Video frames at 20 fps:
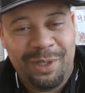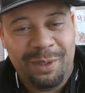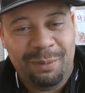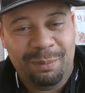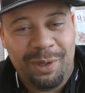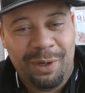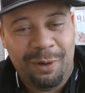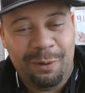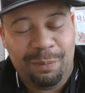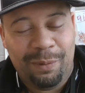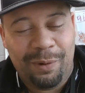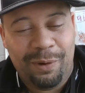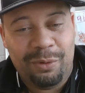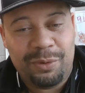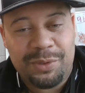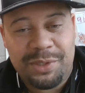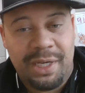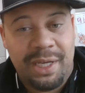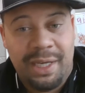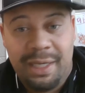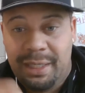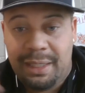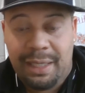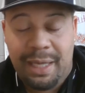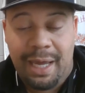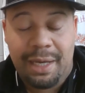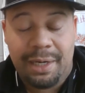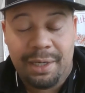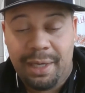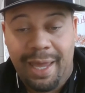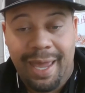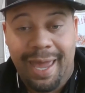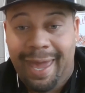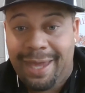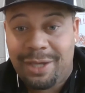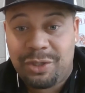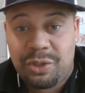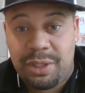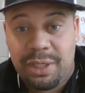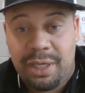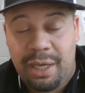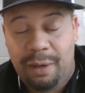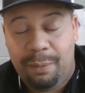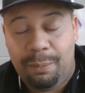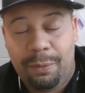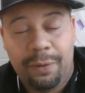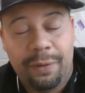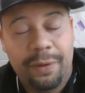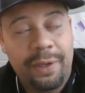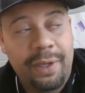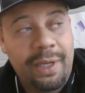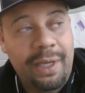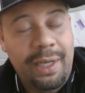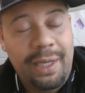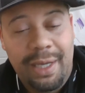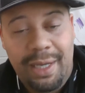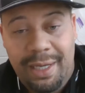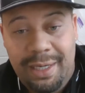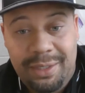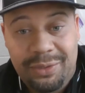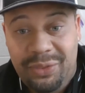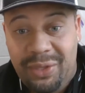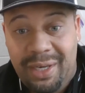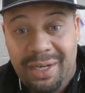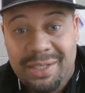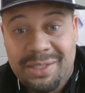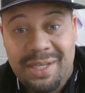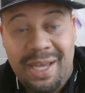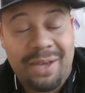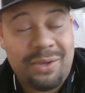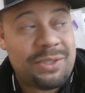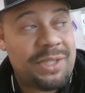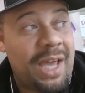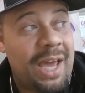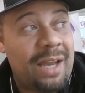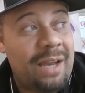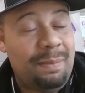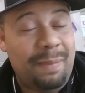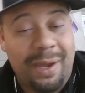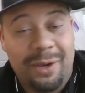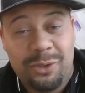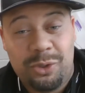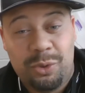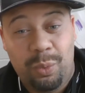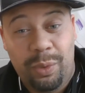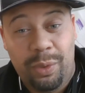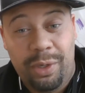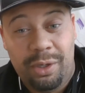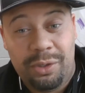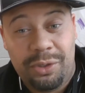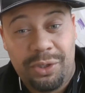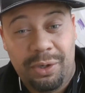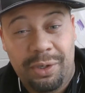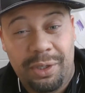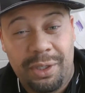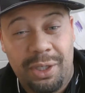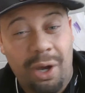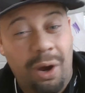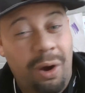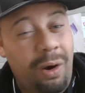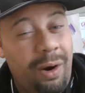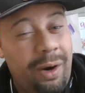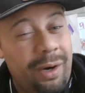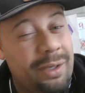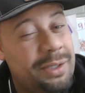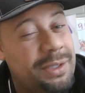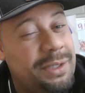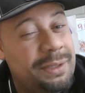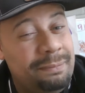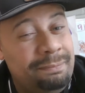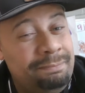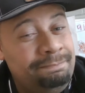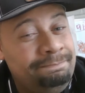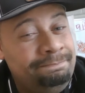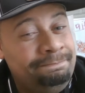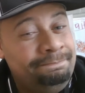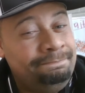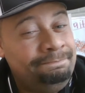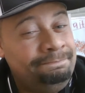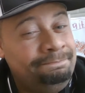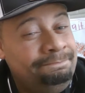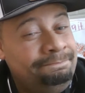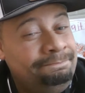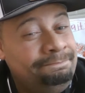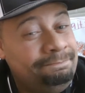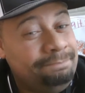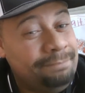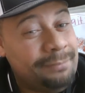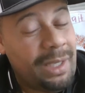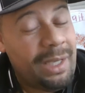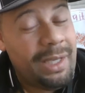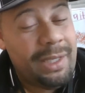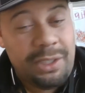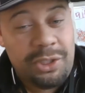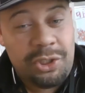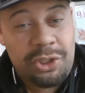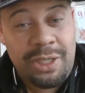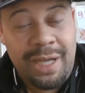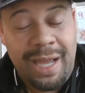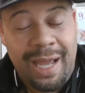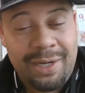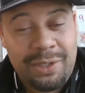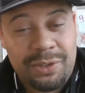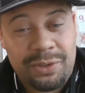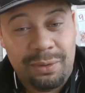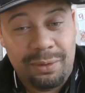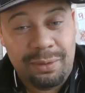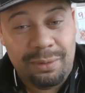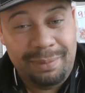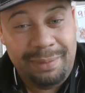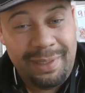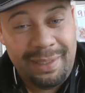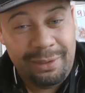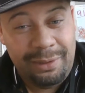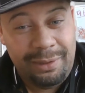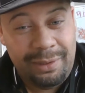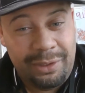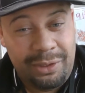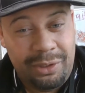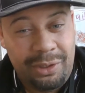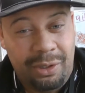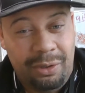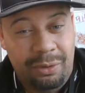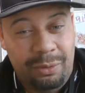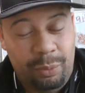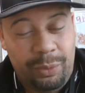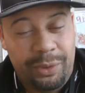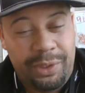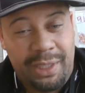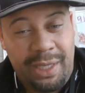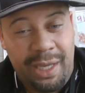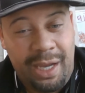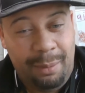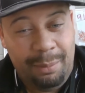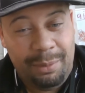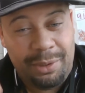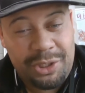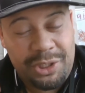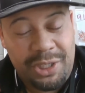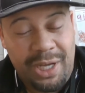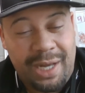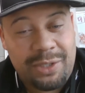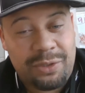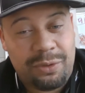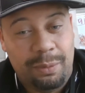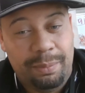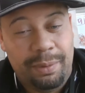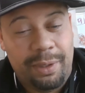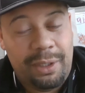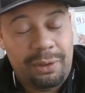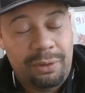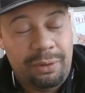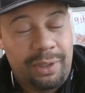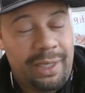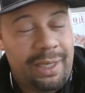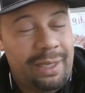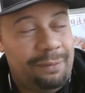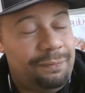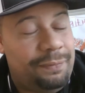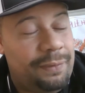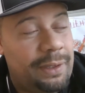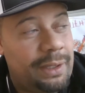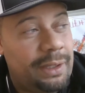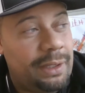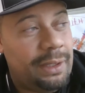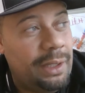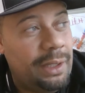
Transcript: them GoPros and any kind of action camera, anything that's outside about 20 or 30 yards, the shot is going to be a little, with the camera, the shot is going to be a little iffy.